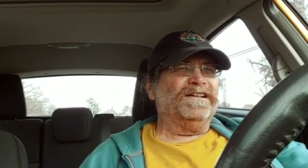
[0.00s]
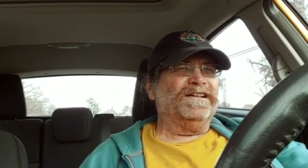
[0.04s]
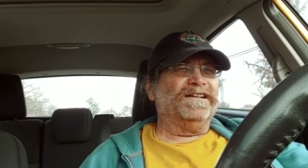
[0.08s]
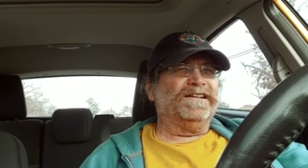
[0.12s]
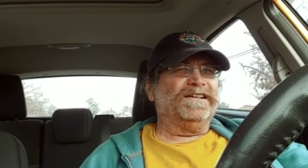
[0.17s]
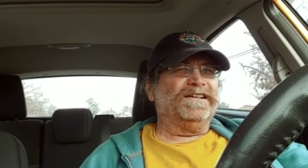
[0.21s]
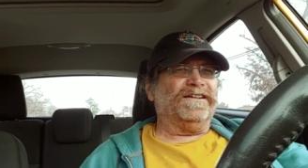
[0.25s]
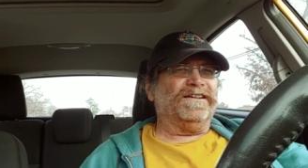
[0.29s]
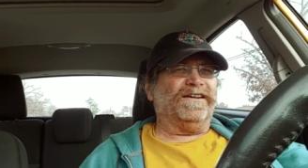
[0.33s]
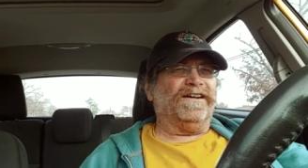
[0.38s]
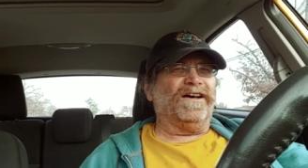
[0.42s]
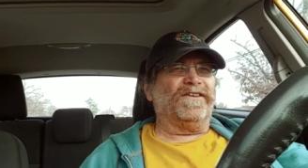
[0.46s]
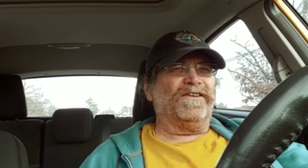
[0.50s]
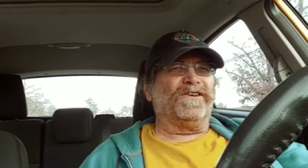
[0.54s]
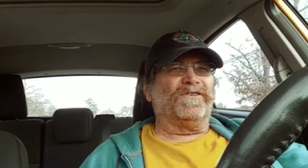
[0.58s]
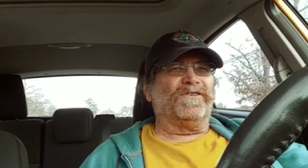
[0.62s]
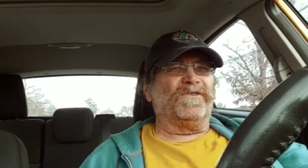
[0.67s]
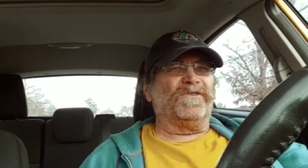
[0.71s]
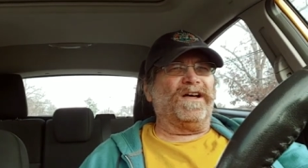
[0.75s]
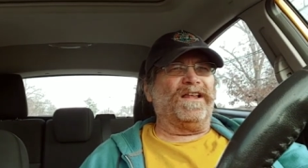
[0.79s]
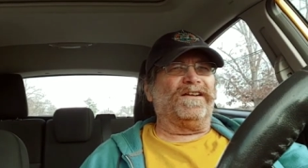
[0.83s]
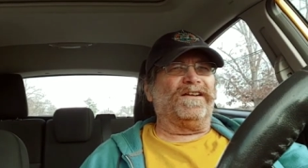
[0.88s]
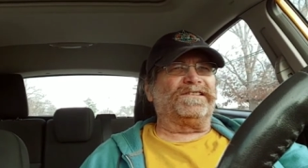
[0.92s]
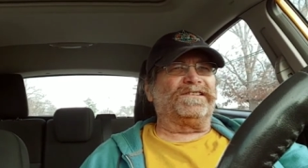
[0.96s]
your other
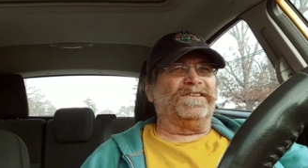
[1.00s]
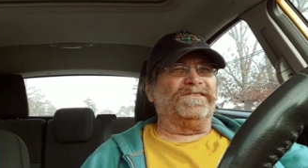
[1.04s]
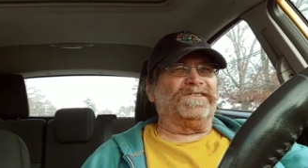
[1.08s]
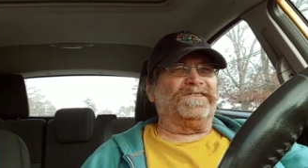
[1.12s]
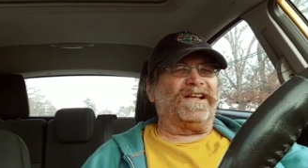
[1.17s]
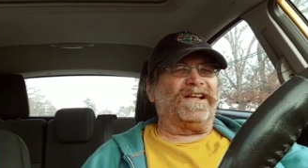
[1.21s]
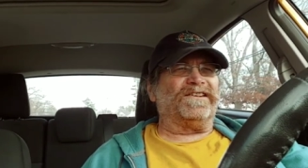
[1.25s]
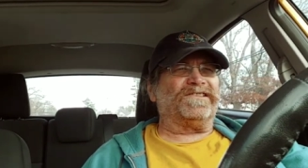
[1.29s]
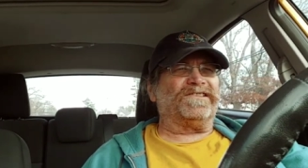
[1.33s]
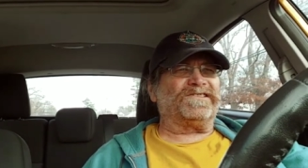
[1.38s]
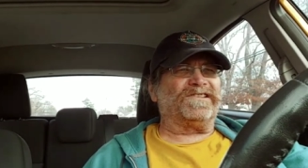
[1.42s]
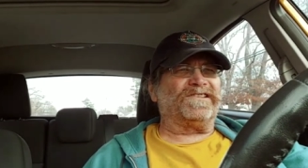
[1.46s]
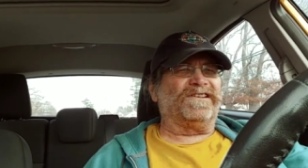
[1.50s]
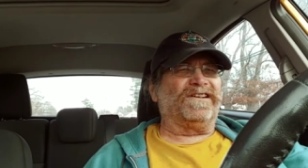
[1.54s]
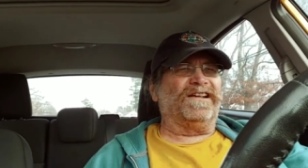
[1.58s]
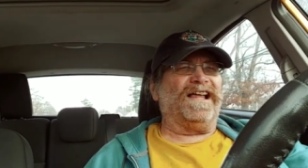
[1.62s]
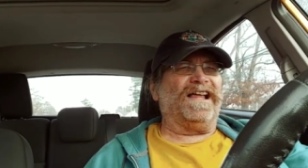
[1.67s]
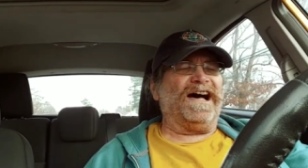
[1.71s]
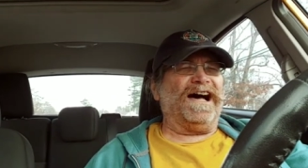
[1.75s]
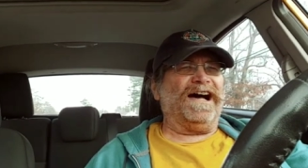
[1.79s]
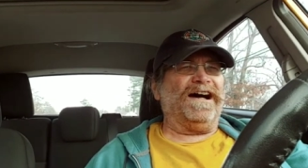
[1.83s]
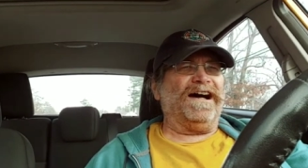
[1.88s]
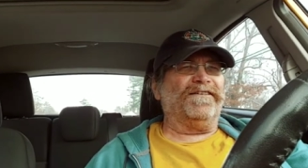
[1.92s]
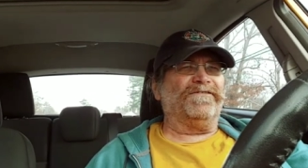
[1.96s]
relatives that are still
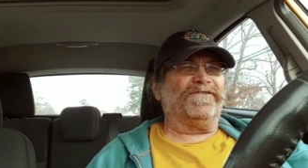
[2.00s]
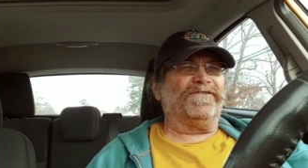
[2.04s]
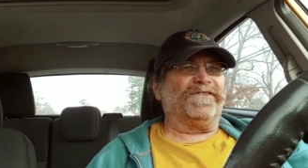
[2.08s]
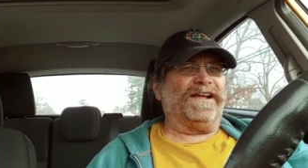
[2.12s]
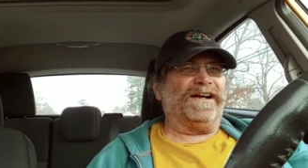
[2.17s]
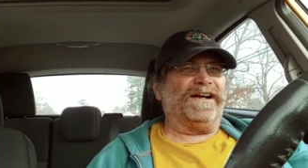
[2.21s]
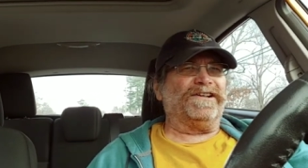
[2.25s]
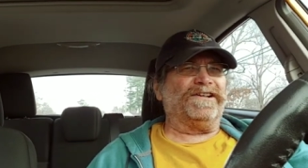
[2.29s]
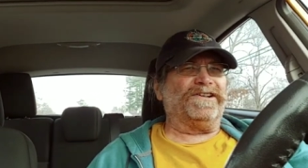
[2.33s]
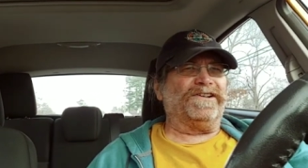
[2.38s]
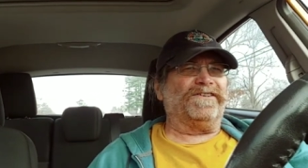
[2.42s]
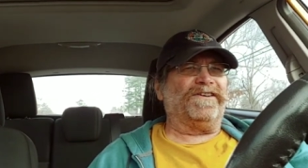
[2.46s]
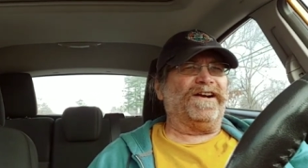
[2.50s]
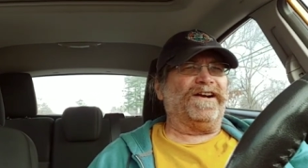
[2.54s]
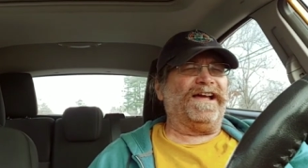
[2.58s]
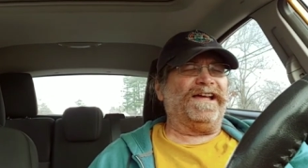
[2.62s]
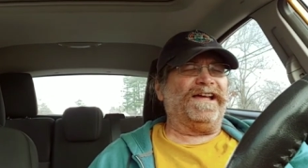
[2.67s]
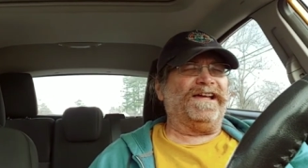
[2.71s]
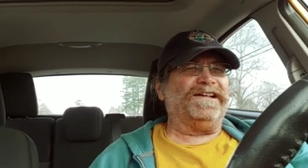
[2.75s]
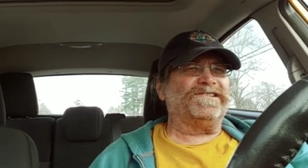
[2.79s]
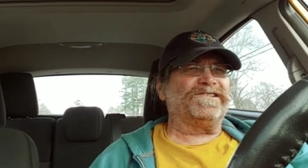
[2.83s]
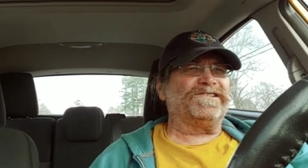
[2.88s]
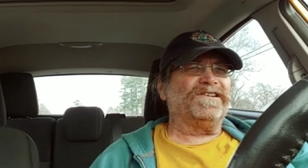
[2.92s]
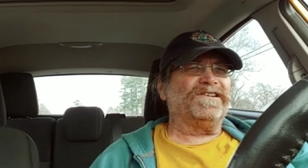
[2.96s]
alive that are your age,